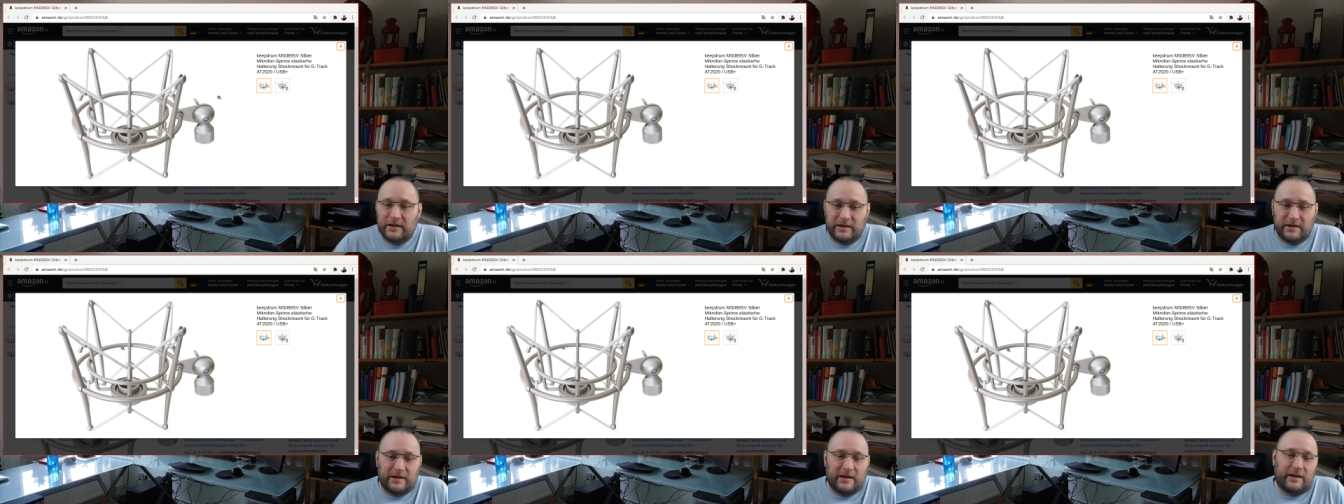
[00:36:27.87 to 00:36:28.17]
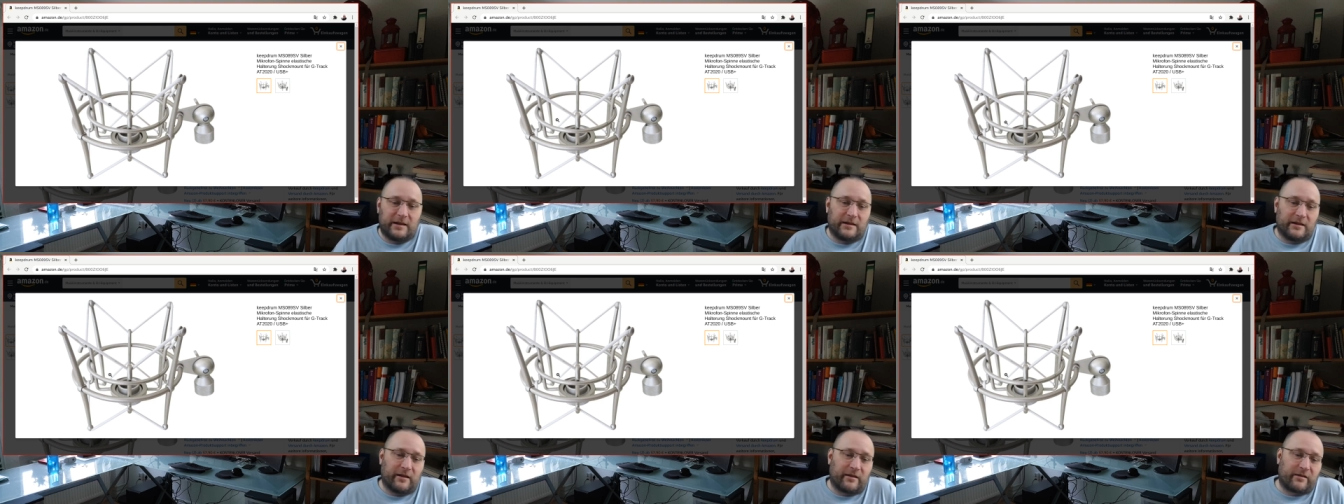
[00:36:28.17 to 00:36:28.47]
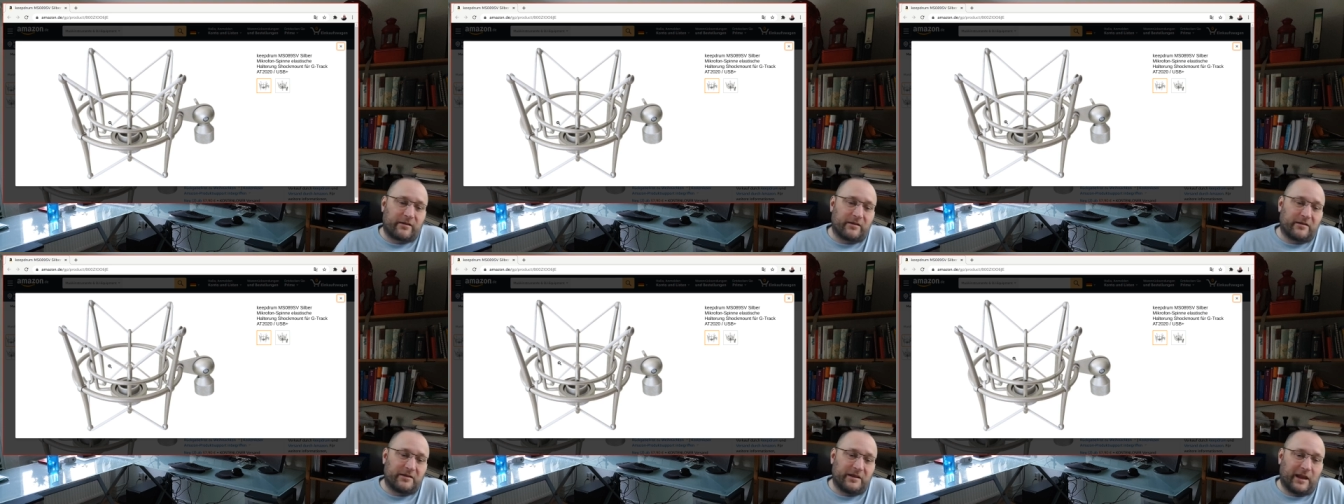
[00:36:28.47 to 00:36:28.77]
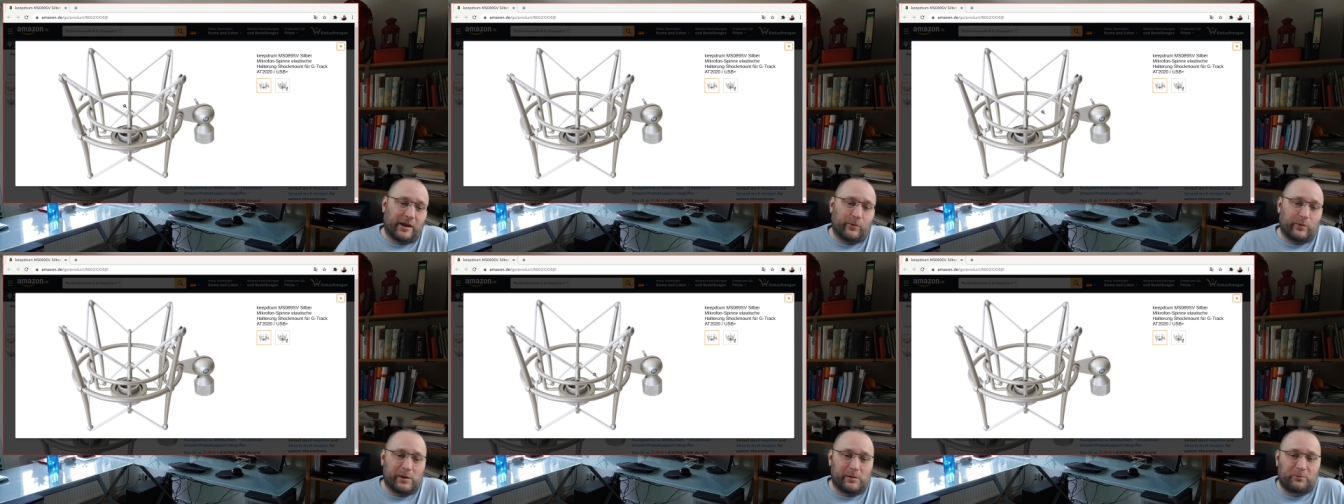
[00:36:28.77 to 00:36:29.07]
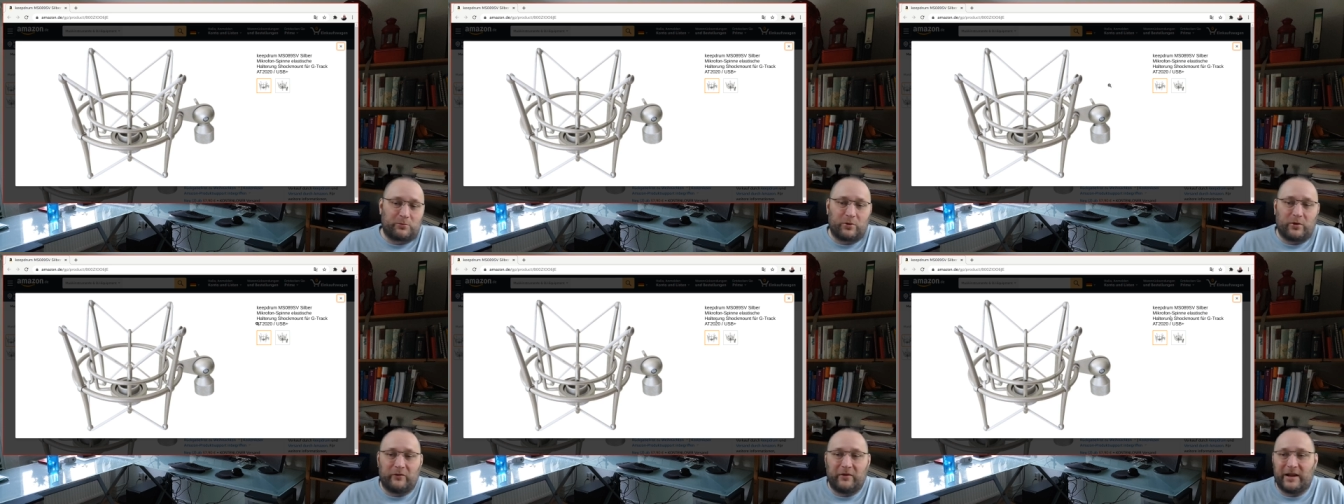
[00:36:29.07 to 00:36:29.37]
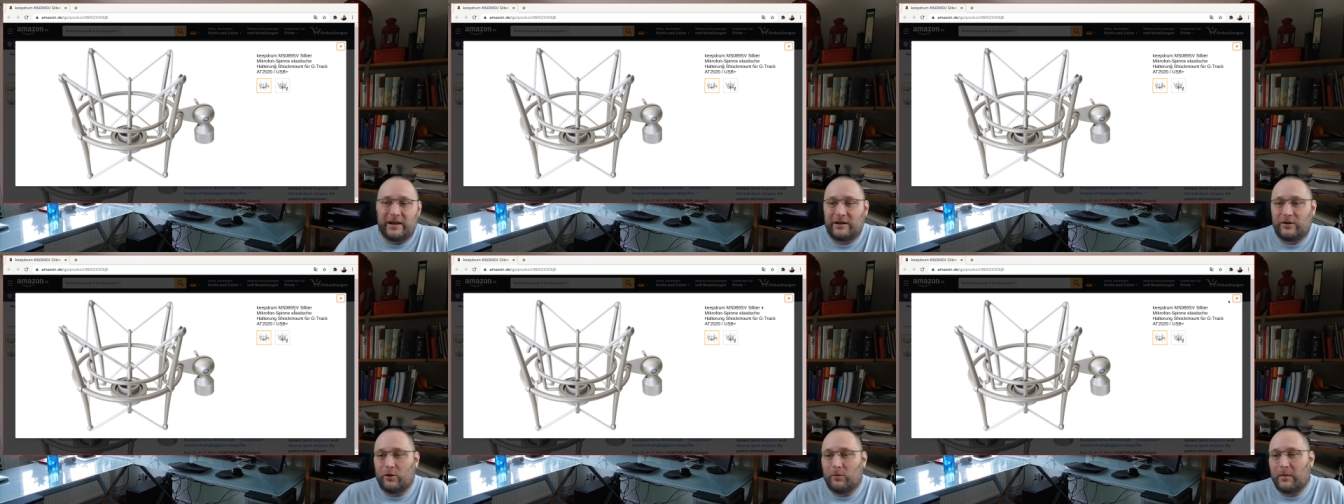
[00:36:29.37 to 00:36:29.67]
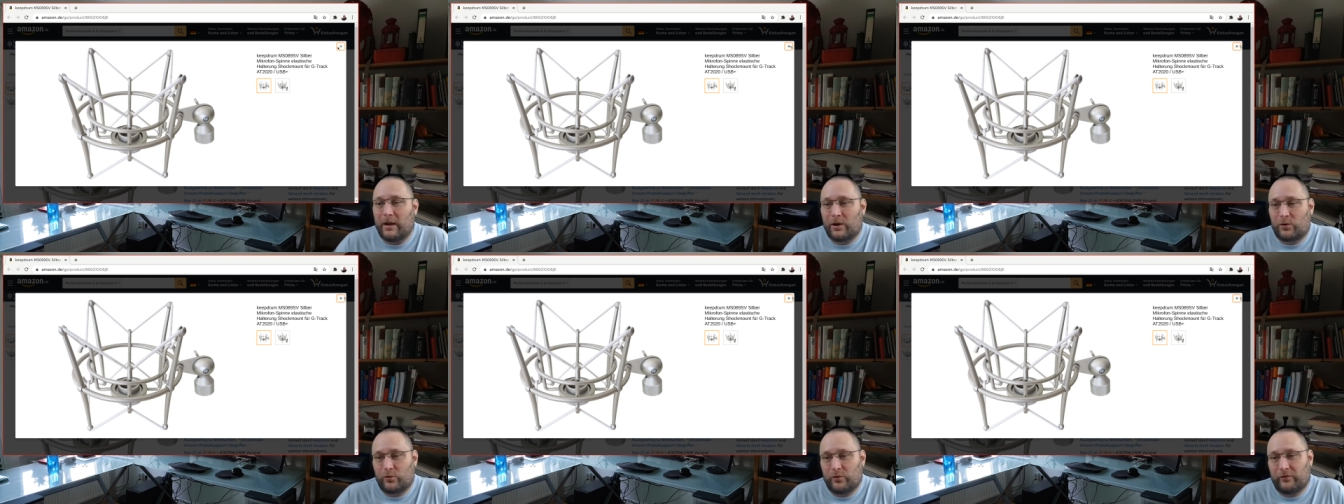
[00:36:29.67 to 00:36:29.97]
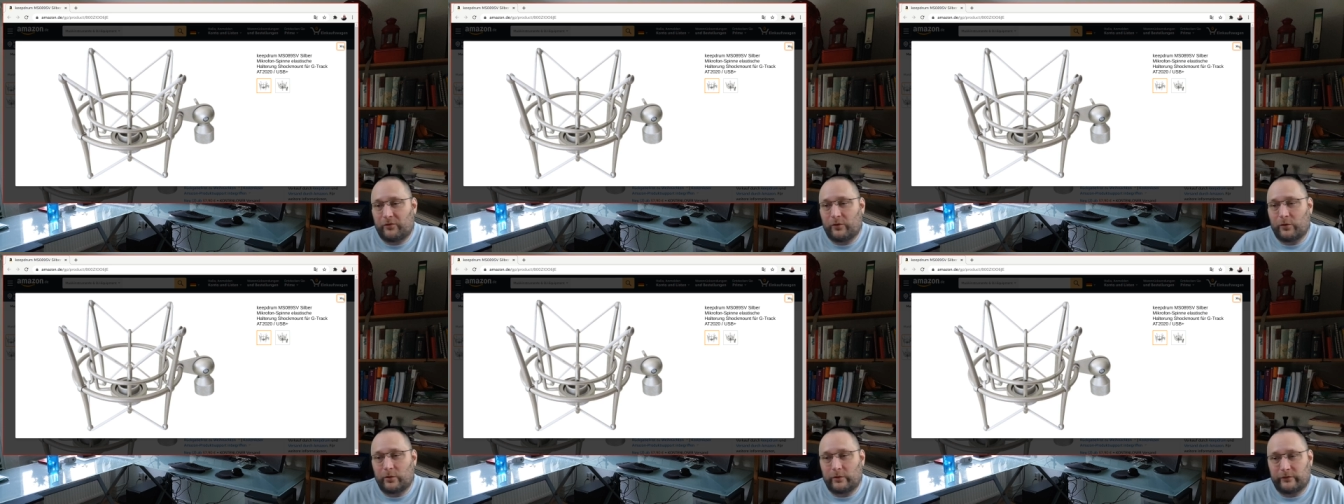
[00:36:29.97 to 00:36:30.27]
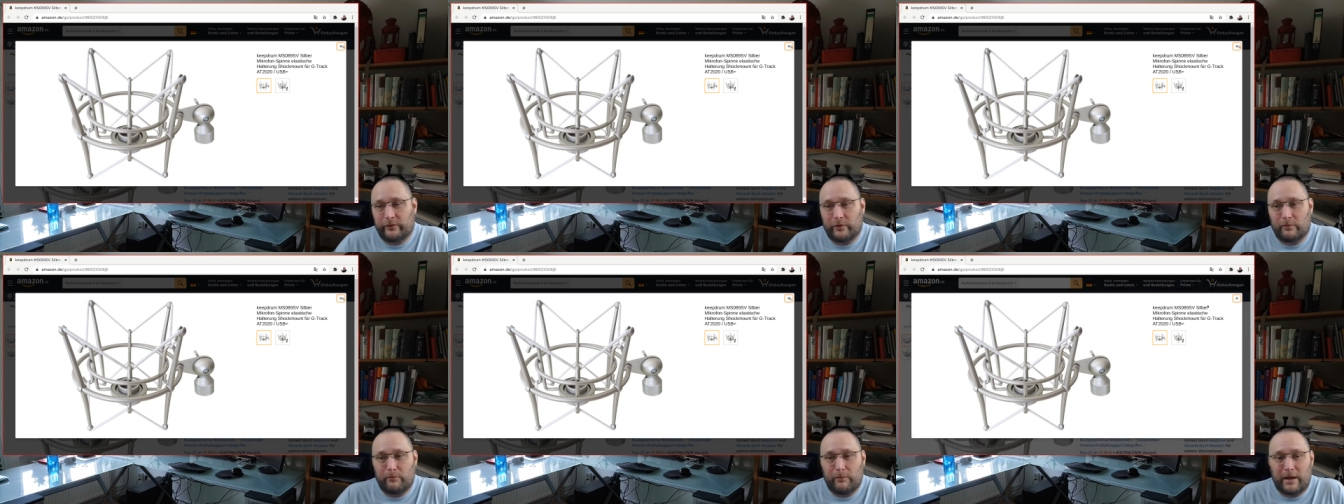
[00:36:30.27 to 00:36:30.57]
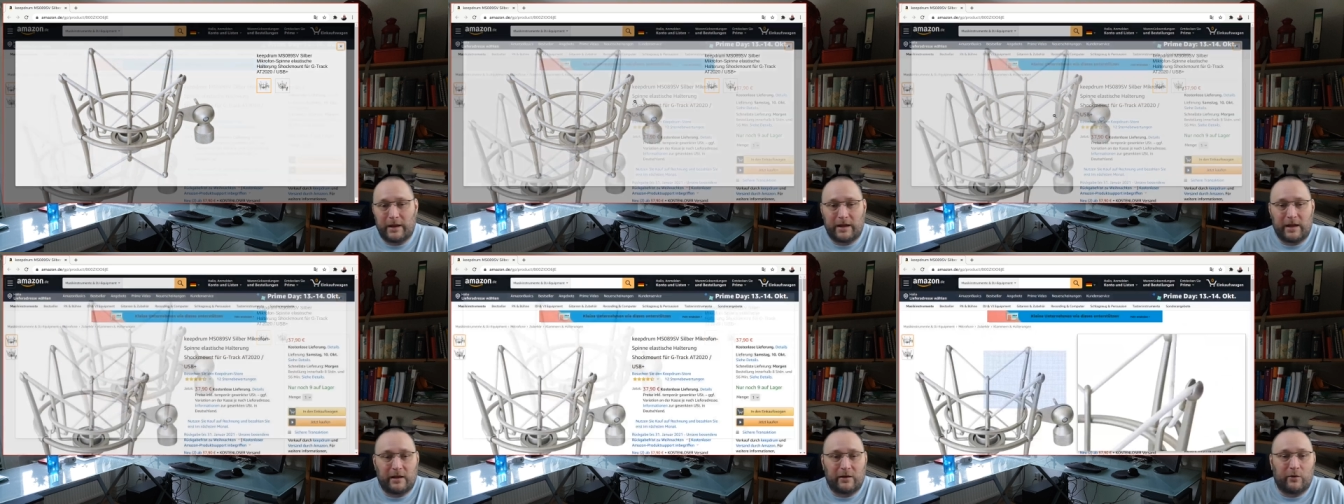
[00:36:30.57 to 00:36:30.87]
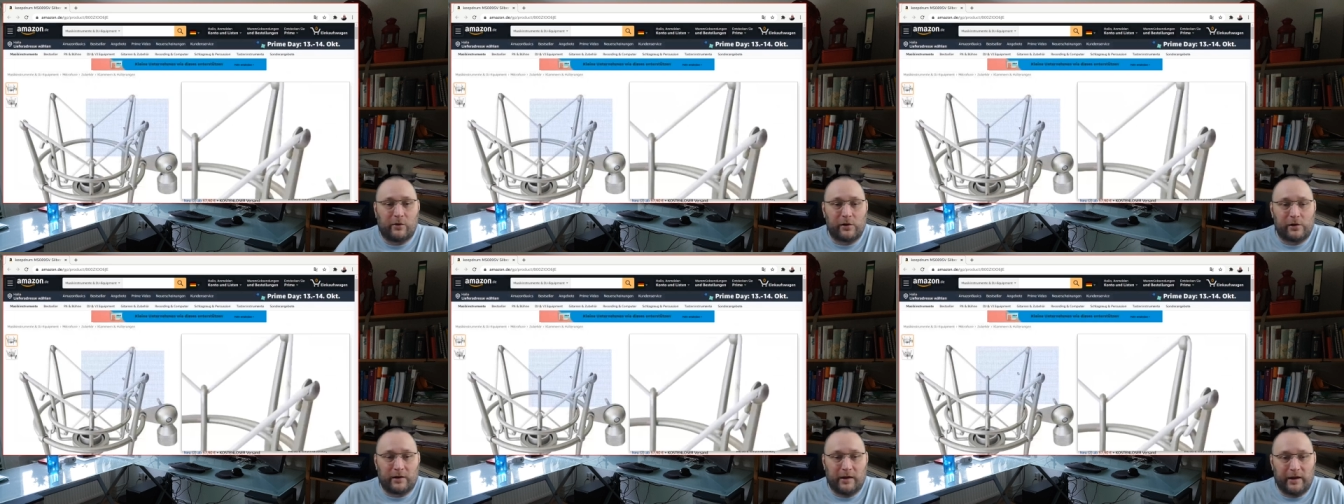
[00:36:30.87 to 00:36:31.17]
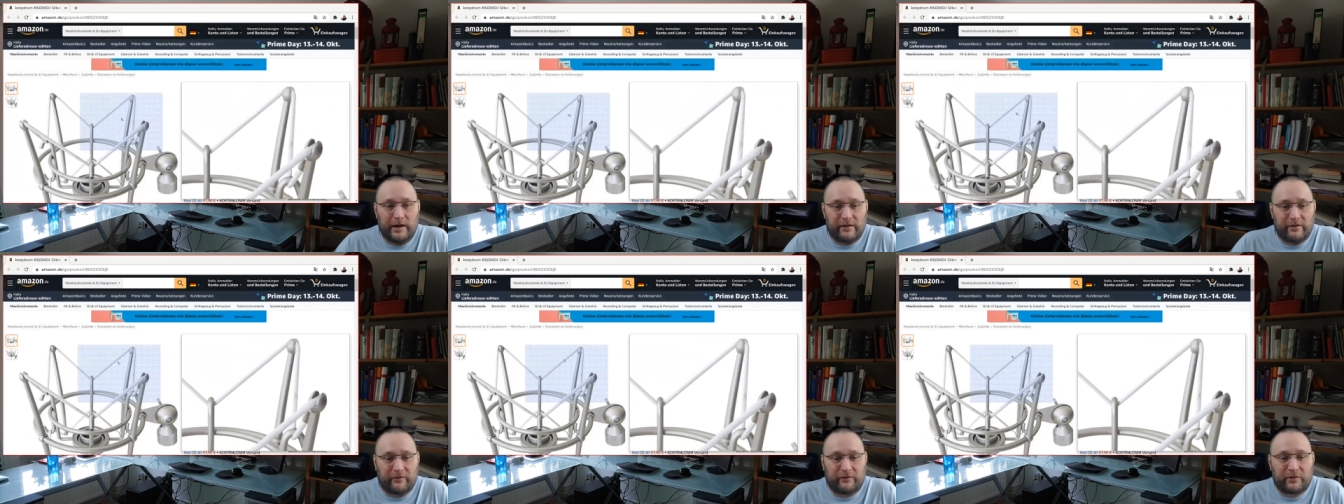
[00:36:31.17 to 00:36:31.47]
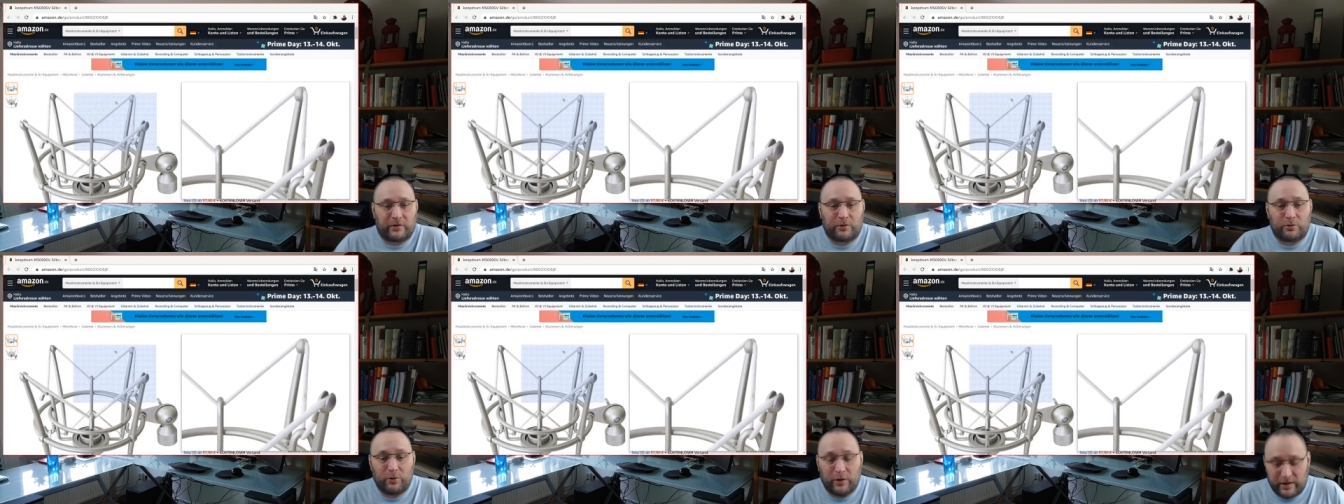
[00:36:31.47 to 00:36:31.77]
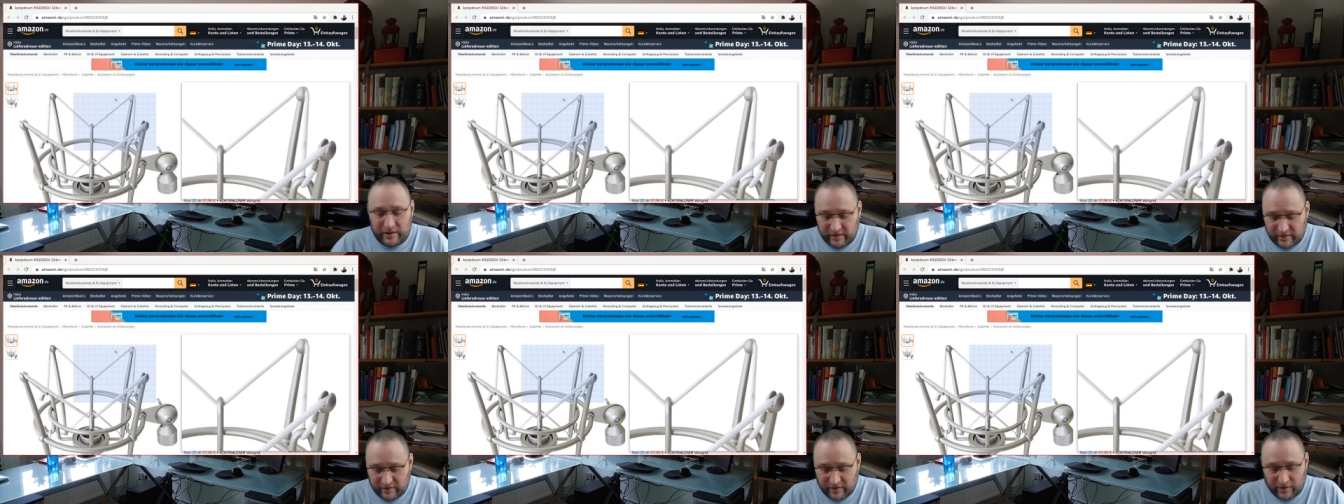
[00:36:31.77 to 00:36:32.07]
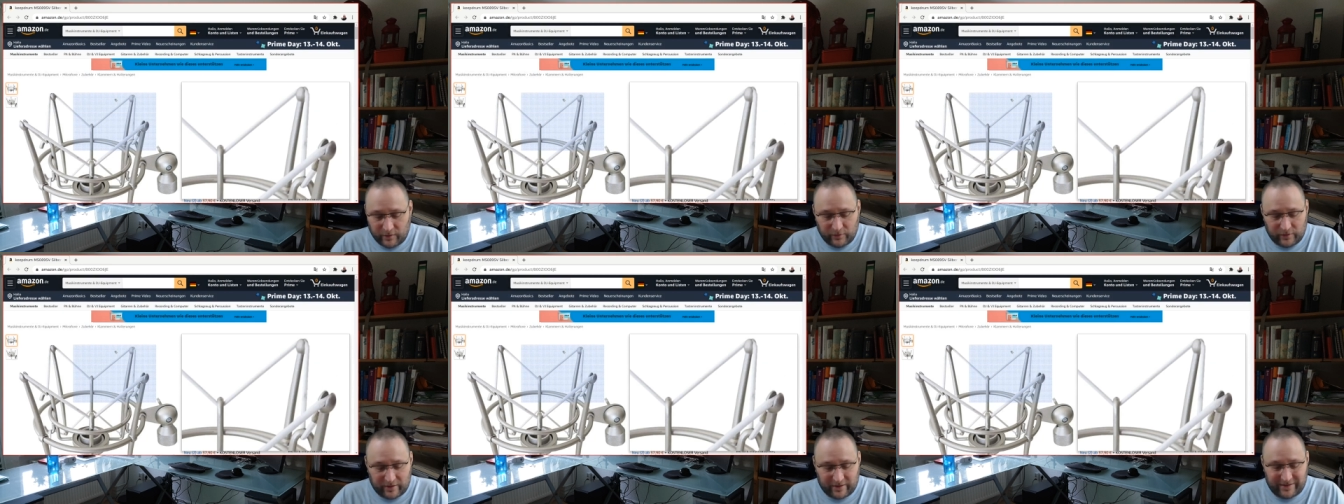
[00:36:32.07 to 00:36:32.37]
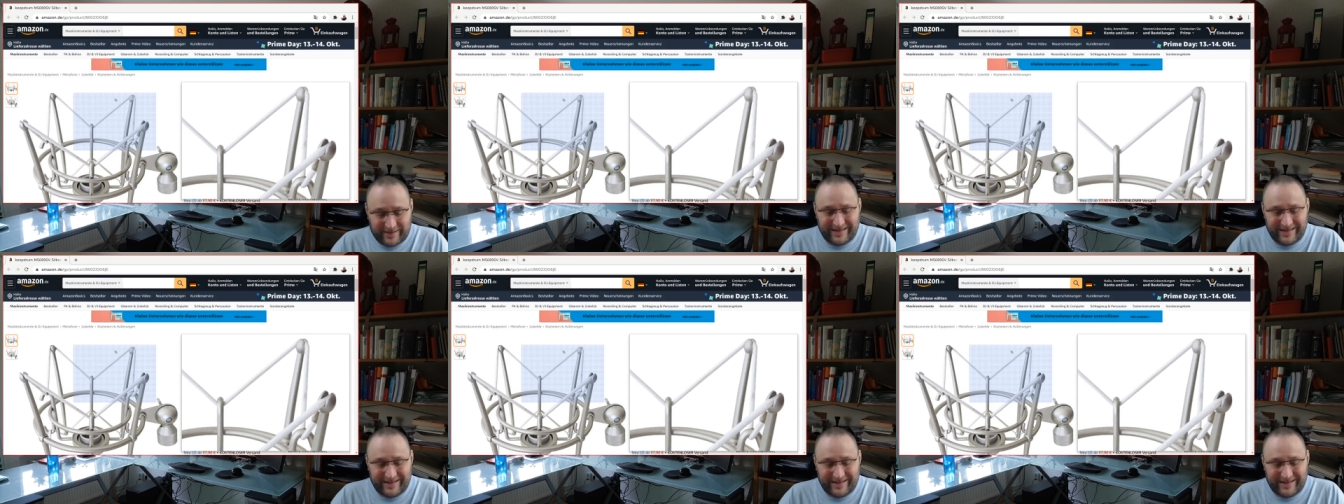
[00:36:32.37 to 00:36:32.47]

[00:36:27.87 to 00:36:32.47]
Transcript: then this thing will prevent your microphone from making all kinds of crazy sounds.